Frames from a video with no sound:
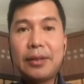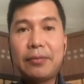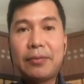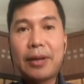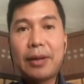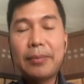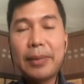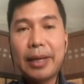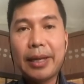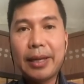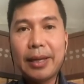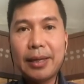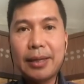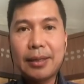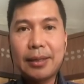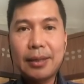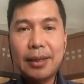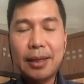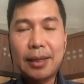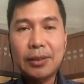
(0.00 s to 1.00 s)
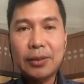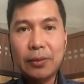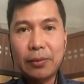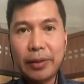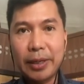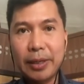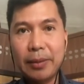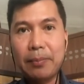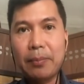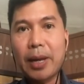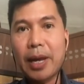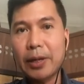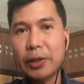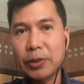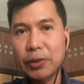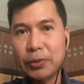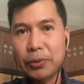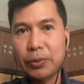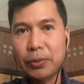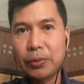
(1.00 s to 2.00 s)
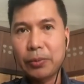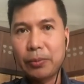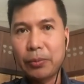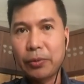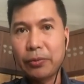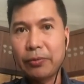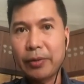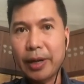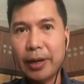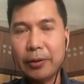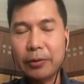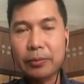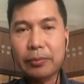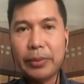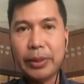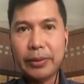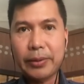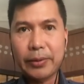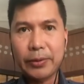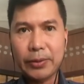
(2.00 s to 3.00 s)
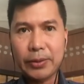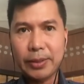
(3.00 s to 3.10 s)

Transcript: family has already plans to move out because